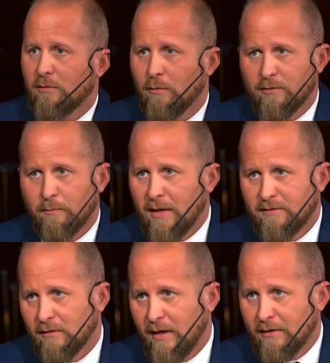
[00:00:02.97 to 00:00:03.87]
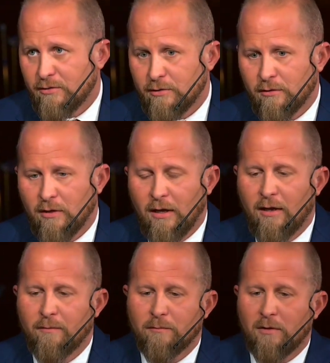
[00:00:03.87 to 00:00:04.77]
It was amazing last year.
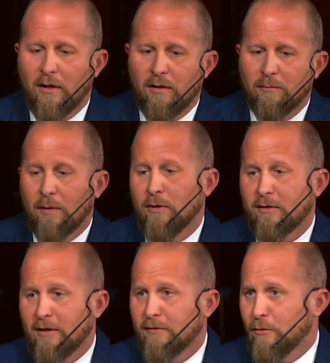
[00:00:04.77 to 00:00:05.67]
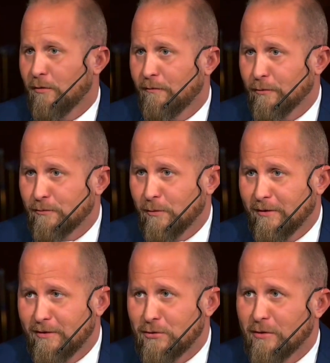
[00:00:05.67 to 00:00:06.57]
Um, um, I'm lucky to get to go to the first
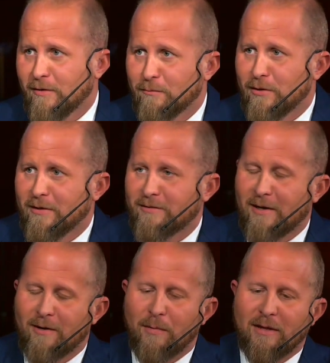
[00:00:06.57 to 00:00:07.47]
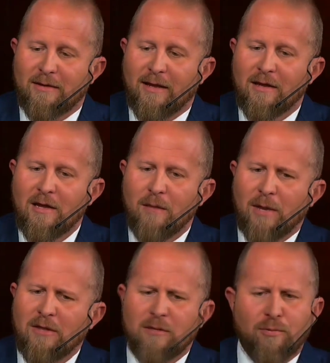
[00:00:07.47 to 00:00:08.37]
one this year. I'm pretty excited about that.
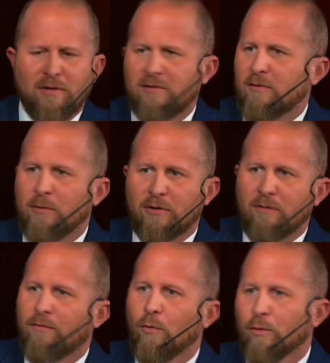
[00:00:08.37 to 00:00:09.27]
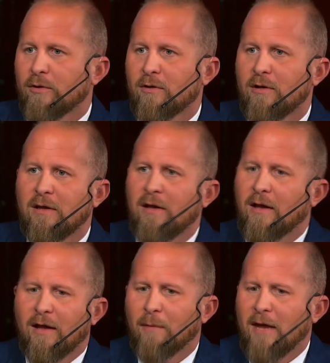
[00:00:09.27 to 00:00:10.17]
But I think the president's going to be looking forward.
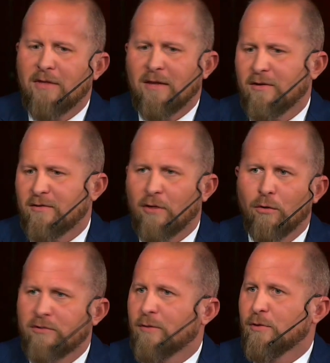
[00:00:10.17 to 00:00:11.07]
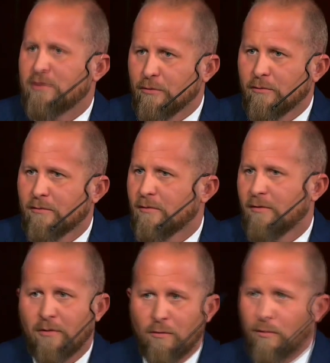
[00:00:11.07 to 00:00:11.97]
Um, I think this is hoax number two
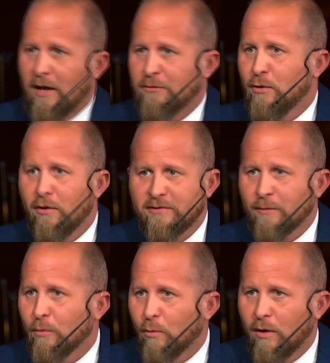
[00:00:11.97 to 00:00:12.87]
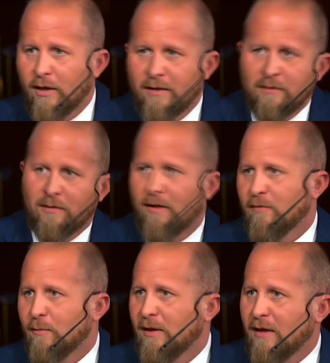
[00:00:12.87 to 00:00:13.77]
we got through hoax number one.
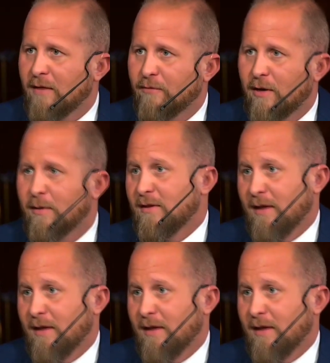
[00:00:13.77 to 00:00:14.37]
Everybody kind of forgot about it.